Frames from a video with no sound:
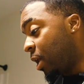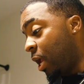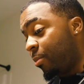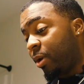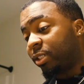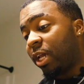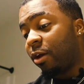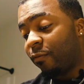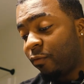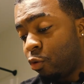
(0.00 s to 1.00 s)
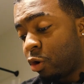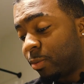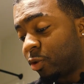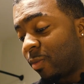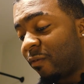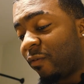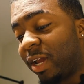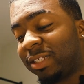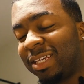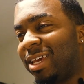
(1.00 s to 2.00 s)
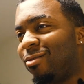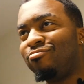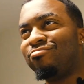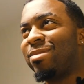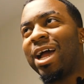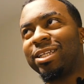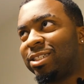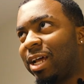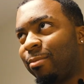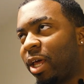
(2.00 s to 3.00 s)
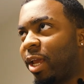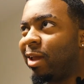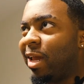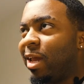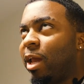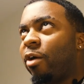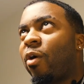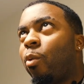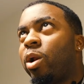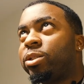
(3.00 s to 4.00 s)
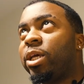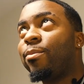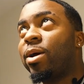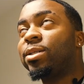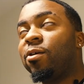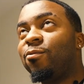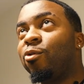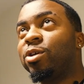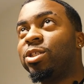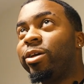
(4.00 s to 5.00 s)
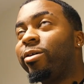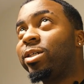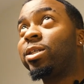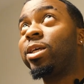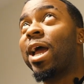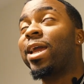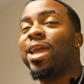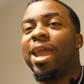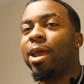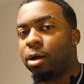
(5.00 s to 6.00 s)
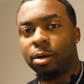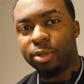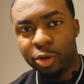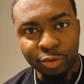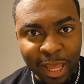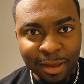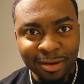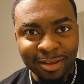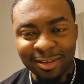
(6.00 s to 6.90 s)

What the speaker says: And because I had food crumbs on my face, I'm like, if I want to take myself more seriously, I can't upload that.